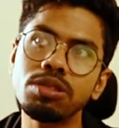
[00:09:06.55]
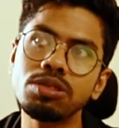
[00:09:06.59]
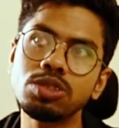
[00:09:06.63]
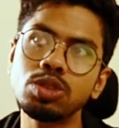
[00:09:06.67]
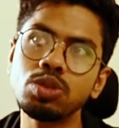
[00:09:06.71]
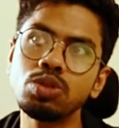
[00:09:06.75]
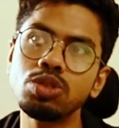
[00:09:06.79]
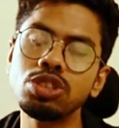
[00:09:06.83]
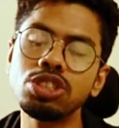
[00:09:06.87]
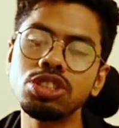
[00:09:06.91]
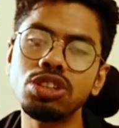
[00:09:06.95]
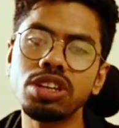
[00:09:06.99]

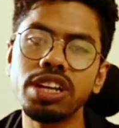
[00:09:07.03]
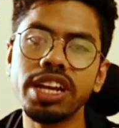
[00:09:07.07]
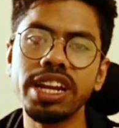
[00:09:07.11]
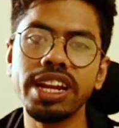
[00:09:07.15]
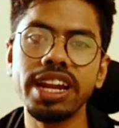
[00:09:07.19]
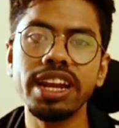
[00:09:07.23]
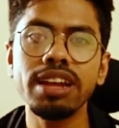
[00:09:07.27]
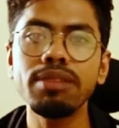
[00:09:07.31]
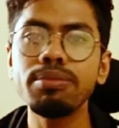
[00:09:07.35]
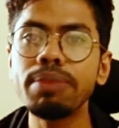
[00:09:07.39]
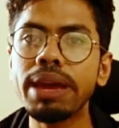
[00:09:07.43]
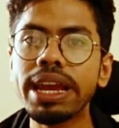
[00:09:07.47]
choose your
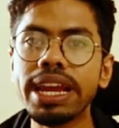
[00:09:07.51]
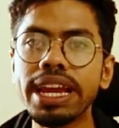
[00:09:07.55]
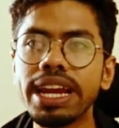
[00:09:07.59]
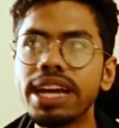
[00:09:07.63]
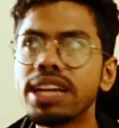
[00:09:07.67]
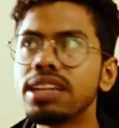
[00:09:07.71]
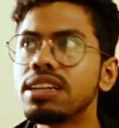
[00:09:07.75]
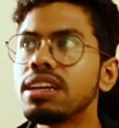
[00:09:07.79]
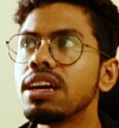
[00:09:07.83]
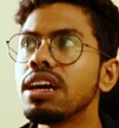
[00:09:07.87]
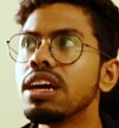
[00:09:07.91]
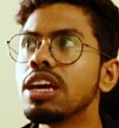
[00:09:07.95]
career in
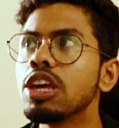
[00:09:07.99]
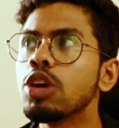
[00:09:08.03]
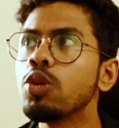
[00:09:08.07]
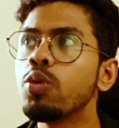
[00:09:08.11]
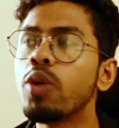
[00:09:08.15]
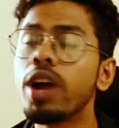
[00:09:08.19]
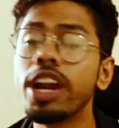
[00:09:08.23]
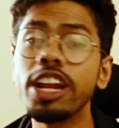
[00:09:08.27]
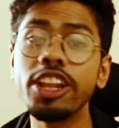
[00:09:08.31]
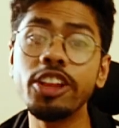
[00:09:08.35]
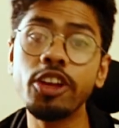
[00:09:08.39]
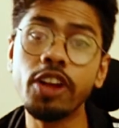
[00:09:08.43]
backend,
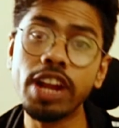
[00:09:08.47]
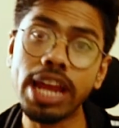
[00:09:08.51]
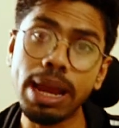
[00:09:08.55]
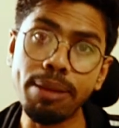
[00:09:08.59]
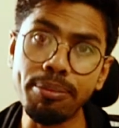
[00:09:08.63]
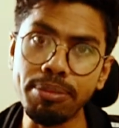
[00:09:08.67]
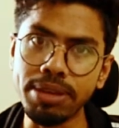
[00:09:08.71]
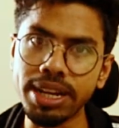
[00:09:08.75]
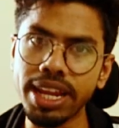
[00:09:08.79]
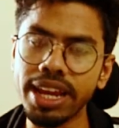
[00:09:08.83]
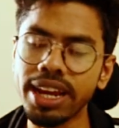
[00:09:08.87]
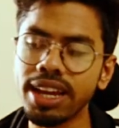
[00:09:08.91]
you are in your
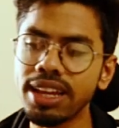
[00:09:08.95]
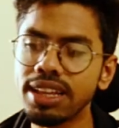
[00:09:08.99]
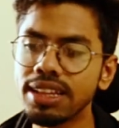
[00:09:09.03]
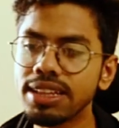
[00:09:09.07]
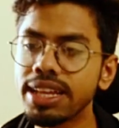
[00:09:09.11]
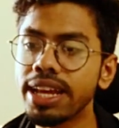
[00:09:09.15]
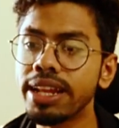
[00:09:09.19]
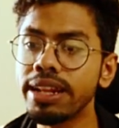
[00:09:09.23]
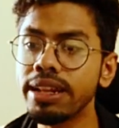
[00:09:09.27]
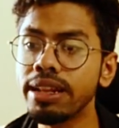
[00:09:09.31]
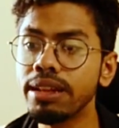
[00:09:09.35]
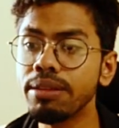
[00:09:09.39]
M-Tech,
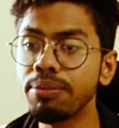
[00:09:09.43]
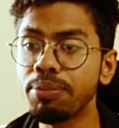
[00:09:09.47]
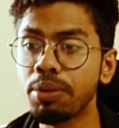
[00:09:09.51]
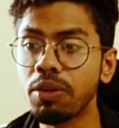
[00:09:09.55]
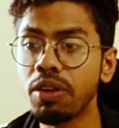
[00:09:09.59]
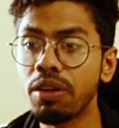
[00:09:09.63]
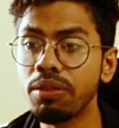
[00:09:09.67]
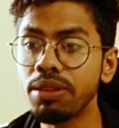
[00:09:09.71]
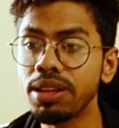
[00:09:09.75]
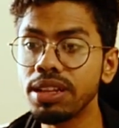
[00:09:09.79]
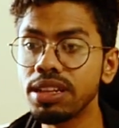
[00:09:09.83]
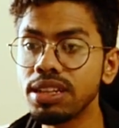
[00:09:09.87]
then
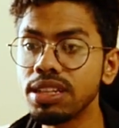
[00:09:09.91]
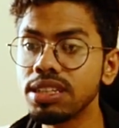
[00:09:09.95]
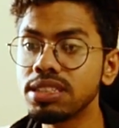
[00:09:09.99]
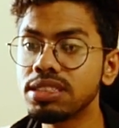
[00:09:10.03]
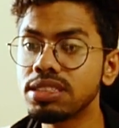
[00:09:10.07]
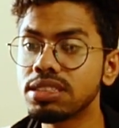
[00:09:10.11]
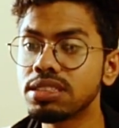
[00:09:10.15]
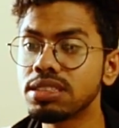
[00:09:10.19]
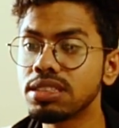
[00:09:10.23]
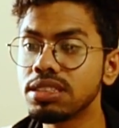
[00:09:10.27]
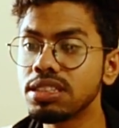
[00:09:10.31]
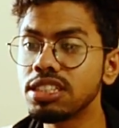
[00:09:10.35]
probably
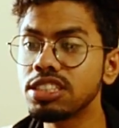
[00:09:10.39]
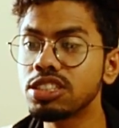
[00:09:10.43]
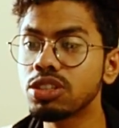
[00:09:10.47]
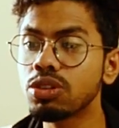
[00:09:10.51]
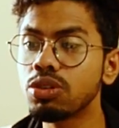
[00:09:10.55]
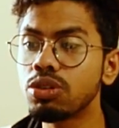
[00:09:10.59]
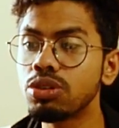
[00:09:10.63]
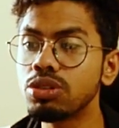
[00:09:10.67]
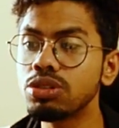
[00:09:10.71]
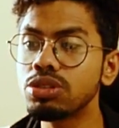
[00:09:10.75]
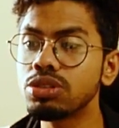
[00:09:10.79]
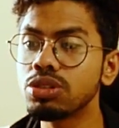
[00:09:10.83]
this
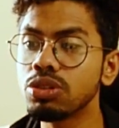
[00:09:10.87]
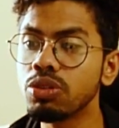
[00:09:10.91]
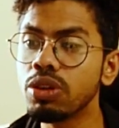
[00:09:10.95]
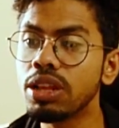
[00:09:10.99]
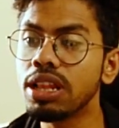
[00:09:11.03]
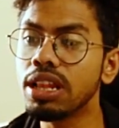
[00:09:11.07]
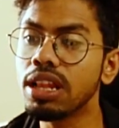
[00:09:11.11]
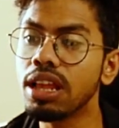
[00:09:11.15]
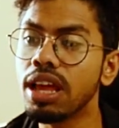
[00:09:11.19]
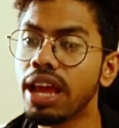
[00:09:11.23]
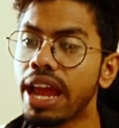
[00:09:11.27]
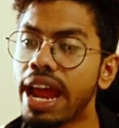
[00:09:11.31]
course
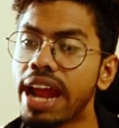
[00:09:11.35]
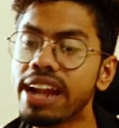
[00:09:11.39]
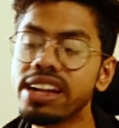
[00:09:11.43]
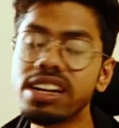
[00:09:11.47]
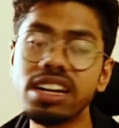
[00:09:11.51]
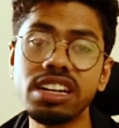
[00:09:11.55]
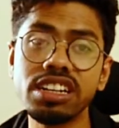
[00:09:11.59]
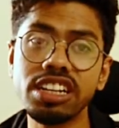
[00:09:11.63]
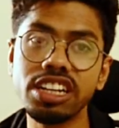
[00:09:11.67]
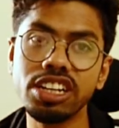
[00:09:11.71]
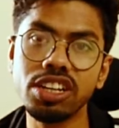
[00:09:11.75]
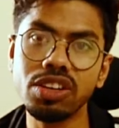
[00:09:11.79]
will
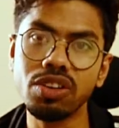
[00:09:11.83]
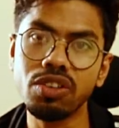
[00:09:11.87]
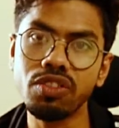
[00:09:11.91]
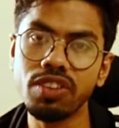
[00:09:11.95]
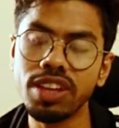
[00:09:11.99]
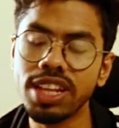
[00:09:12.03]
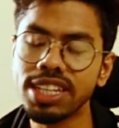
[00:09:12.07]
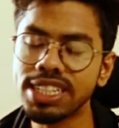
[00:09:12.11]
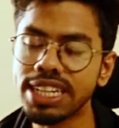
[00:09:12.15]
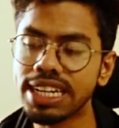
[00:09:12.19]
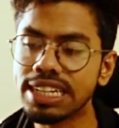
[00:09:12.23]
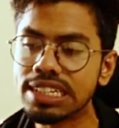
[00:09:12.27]
entertain you,
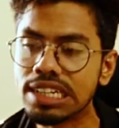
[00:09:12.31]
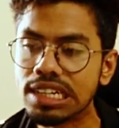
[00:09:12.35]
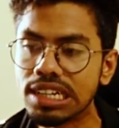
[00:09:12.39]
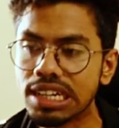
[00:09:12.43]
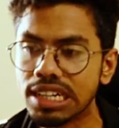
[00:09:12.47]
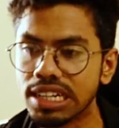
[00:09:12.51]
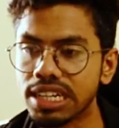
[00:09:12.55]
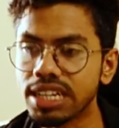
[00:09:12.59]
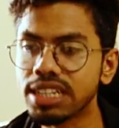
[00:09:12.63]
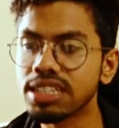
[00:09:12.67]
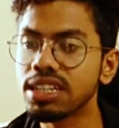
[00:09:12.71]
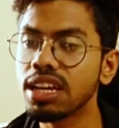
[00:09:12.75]
VLSI
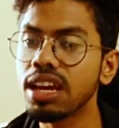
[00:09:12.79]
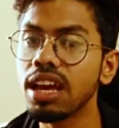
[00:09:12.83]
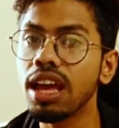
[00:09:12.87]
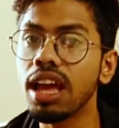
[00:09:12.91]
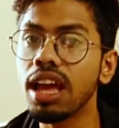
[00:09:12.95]
Interconnect.